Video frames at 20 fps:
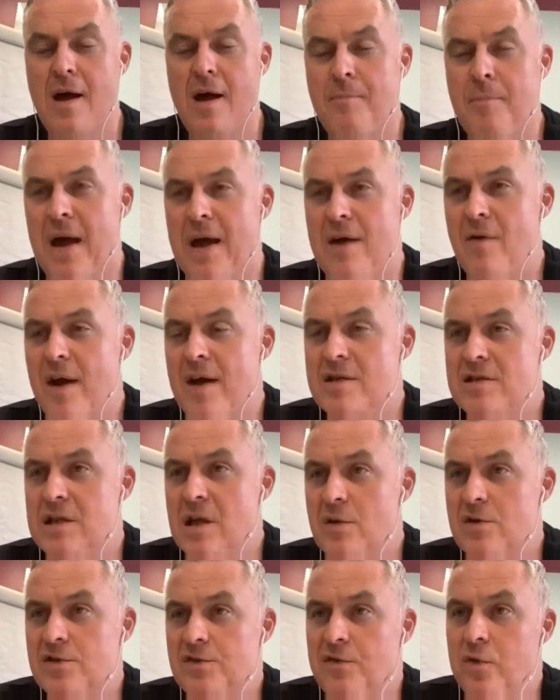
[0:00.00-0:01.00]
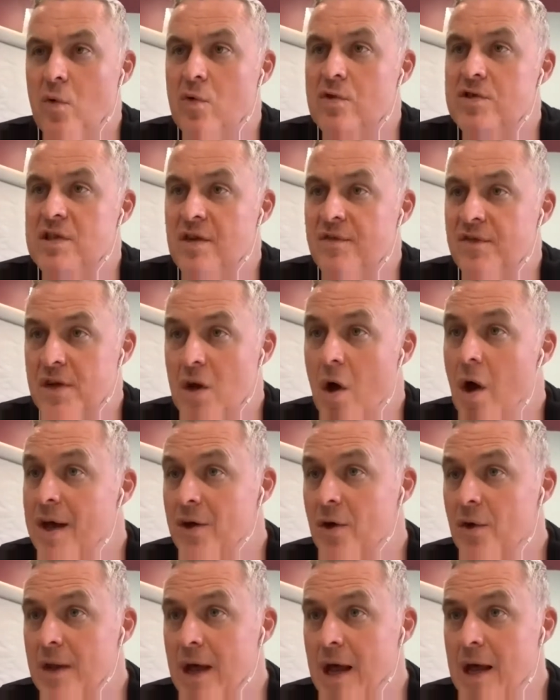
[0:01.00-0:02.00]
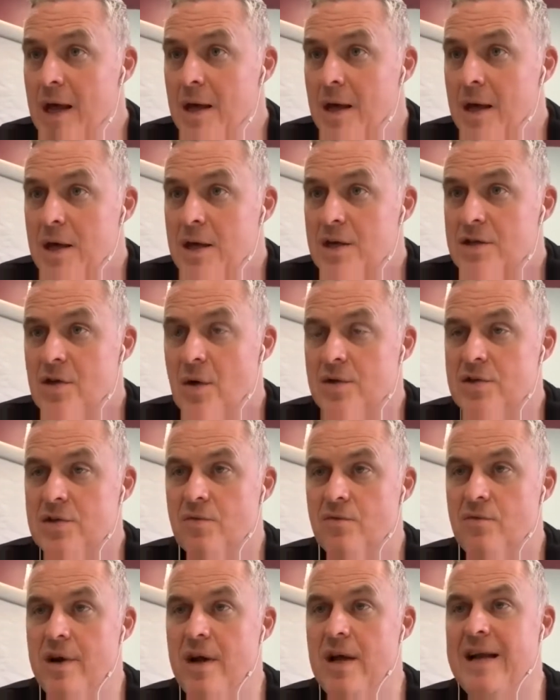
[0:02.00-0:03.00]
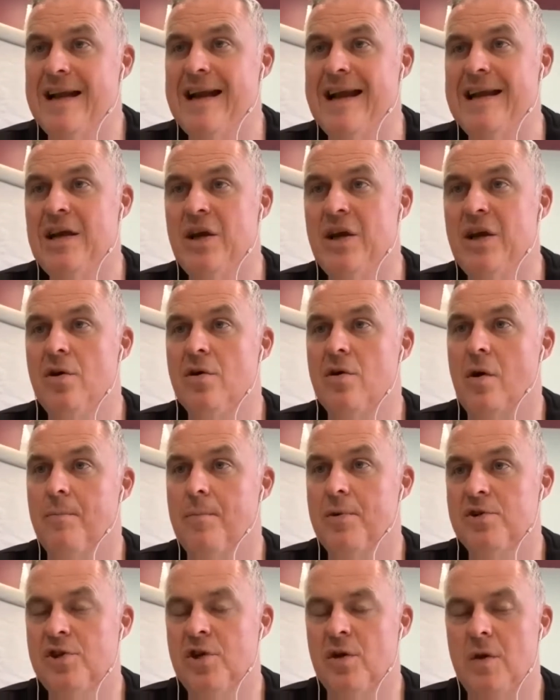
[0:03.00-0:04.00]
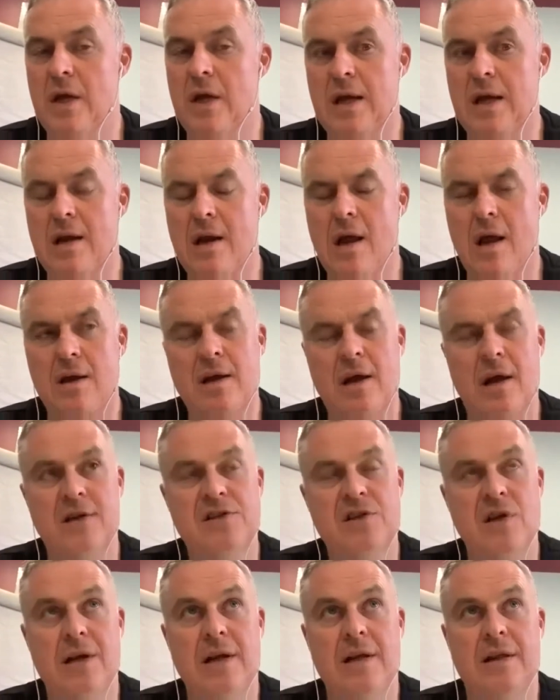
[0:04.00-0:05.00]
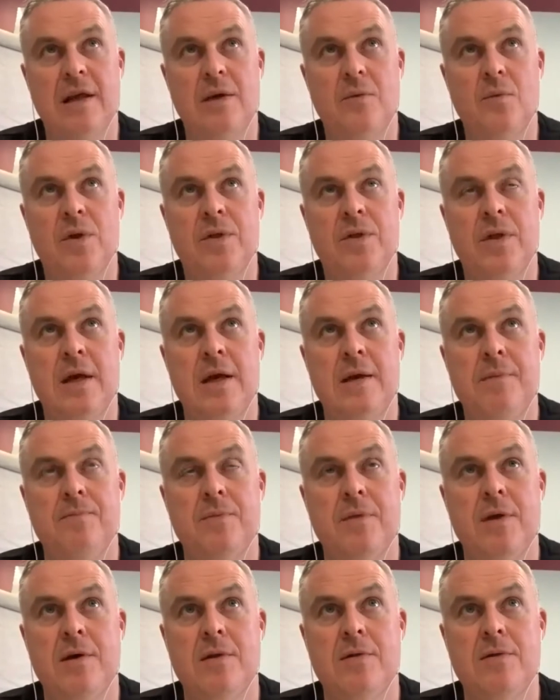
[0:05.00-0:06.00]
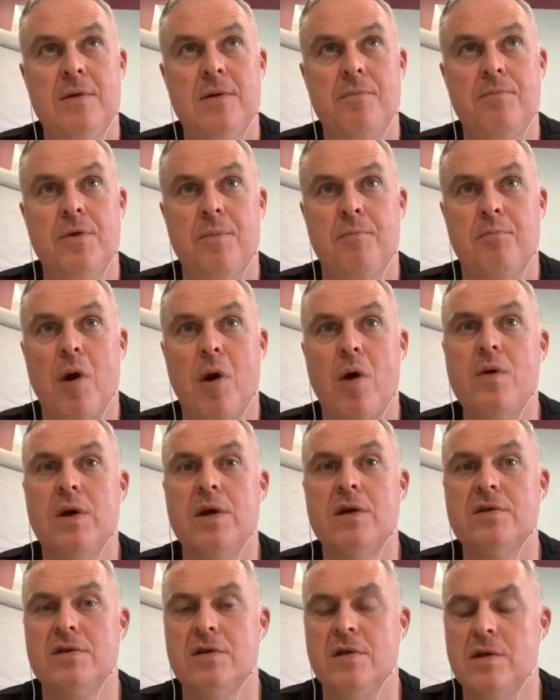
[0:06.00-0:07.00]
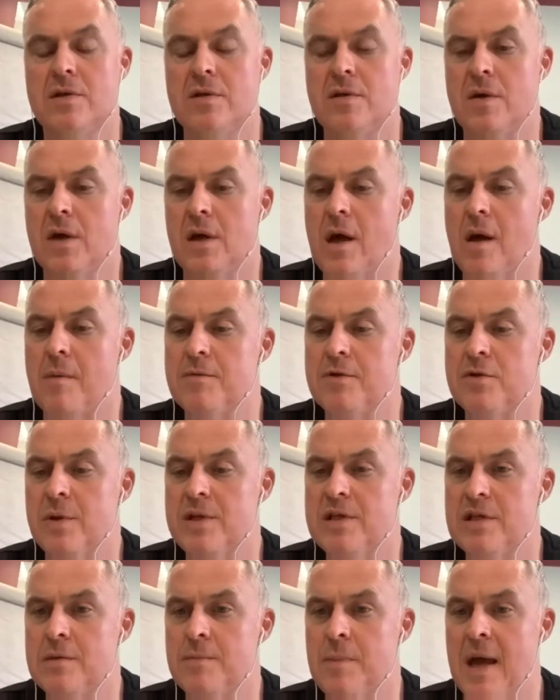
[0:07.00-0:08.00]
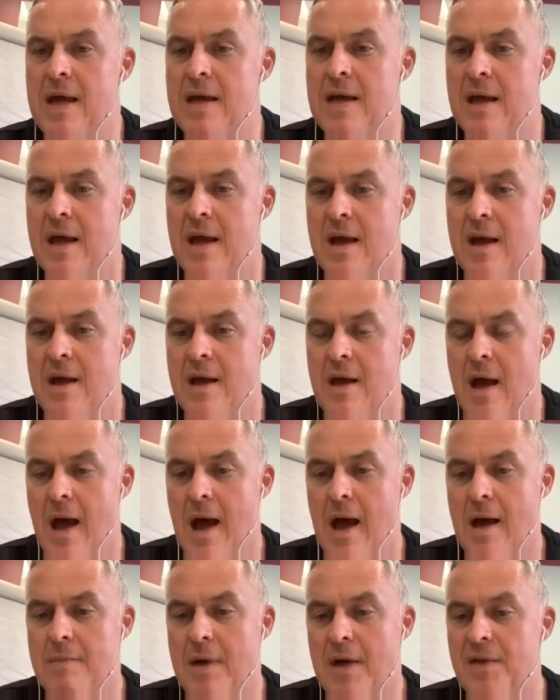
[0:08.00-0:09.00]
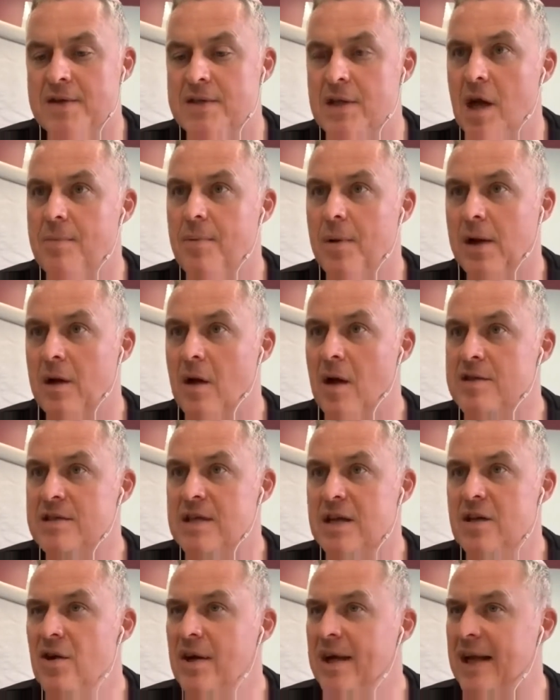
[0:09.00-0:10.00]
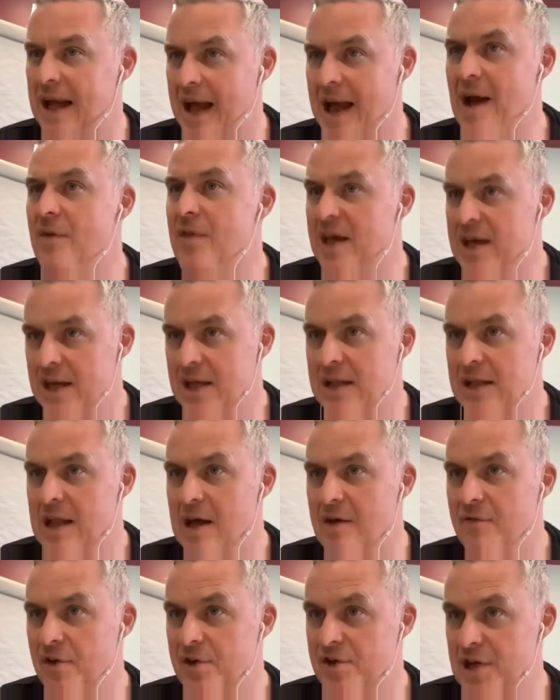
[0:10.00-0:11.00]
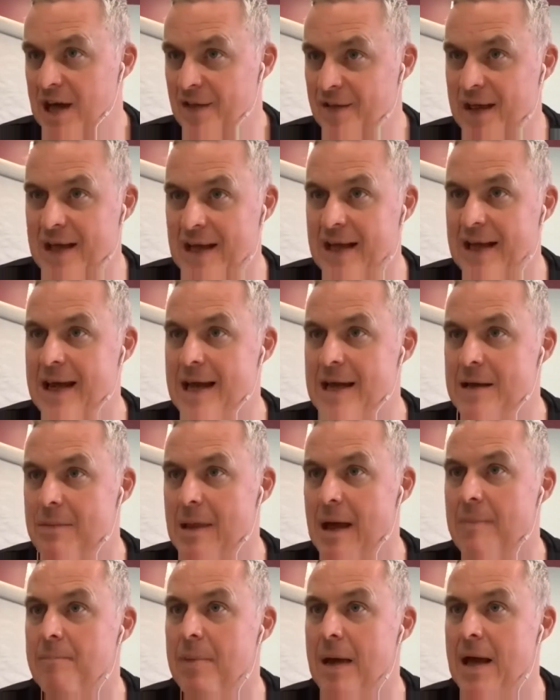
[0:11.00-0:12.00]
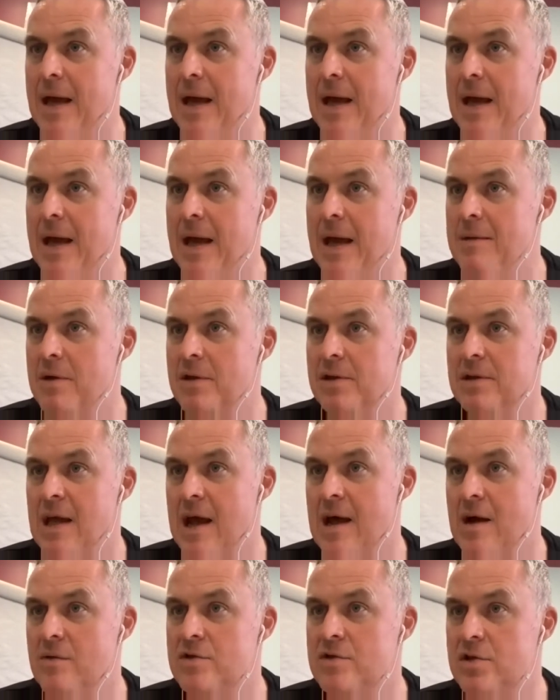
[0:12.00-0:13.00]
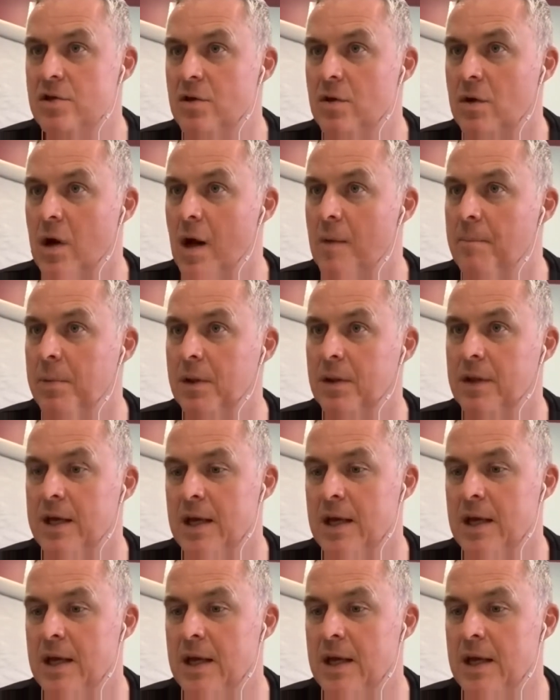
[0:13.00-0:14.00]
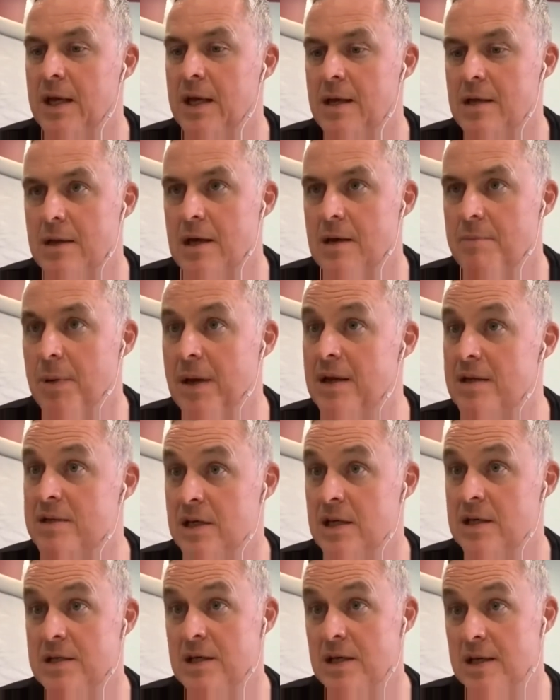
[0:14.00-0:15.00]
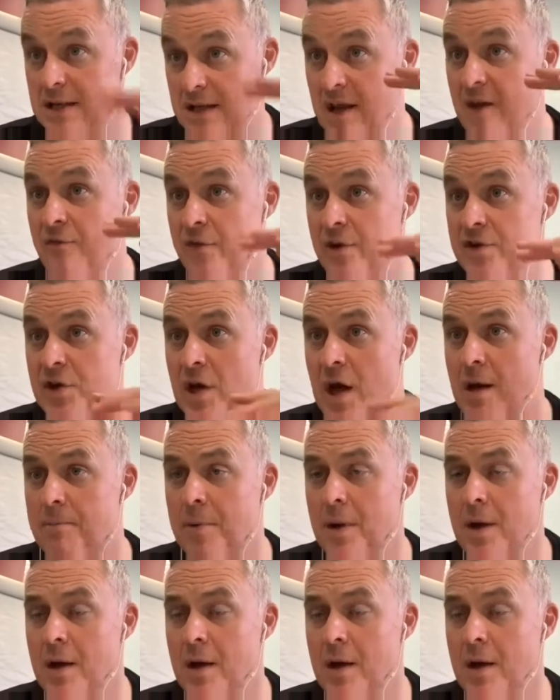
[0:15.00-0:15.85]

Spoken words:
pay rate as low as 479 on there. So it's a really good opportunity, and I certainly think with the brokers that come to InterBay and the type of clients, they're looking at how they can leverage, how they can keep that payment down. So you couple the ability to leverage up